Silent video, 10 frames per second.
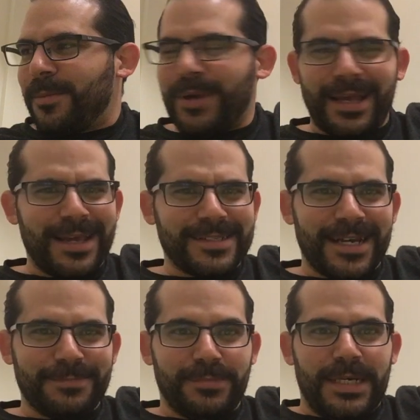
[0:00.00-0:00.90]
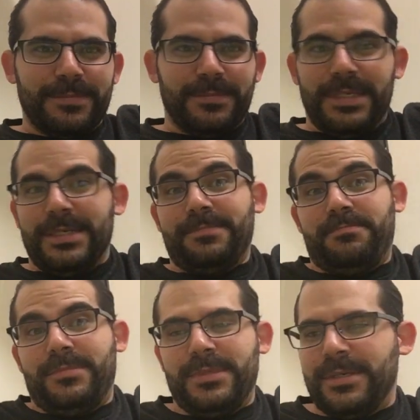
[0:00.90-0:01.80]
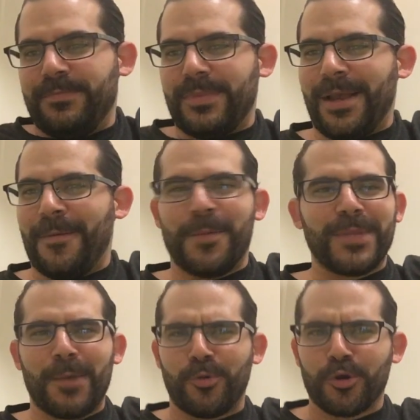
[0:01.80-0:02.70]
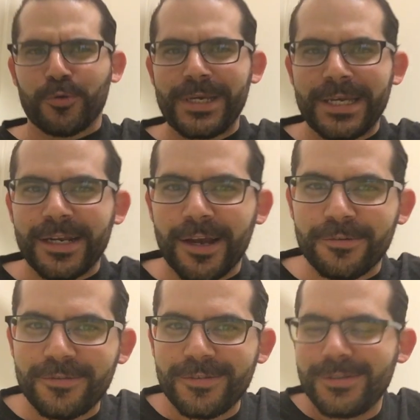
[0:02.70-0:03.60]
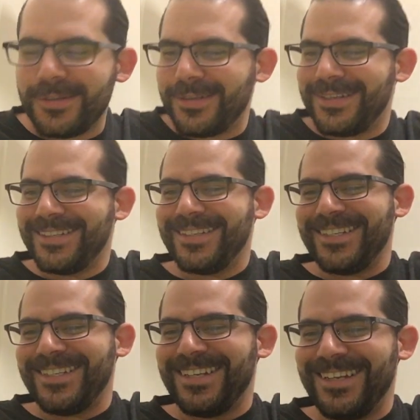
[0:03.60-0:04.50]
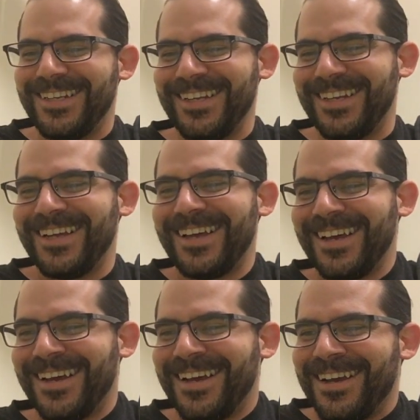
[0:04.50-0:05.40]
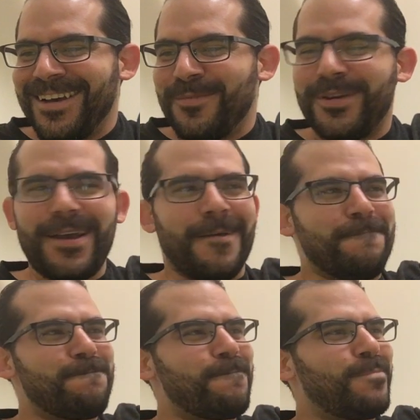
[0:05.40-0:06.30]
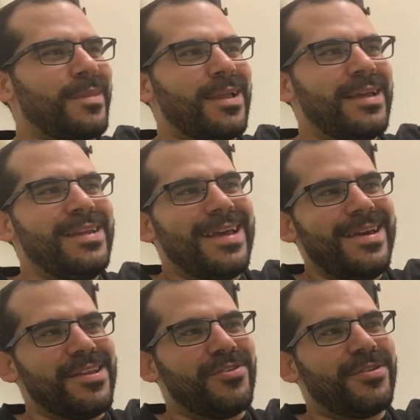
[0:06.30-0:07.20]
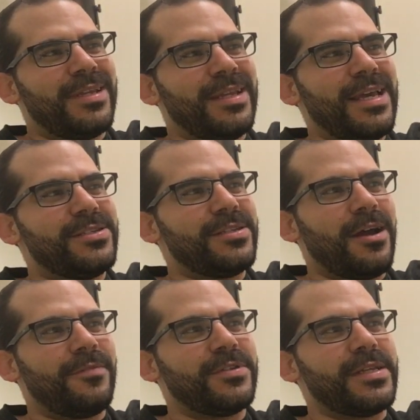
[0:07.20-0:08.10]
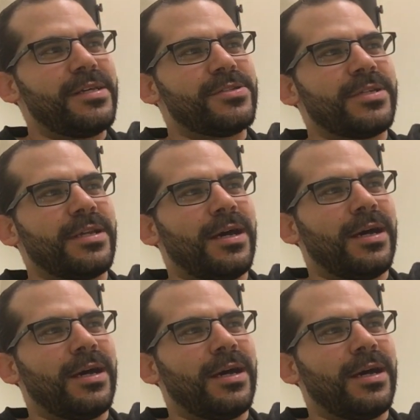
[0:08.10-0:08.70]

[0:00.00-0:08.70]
But I guess I'm not Puerto Rican enough. But yeah. Engage in conversation.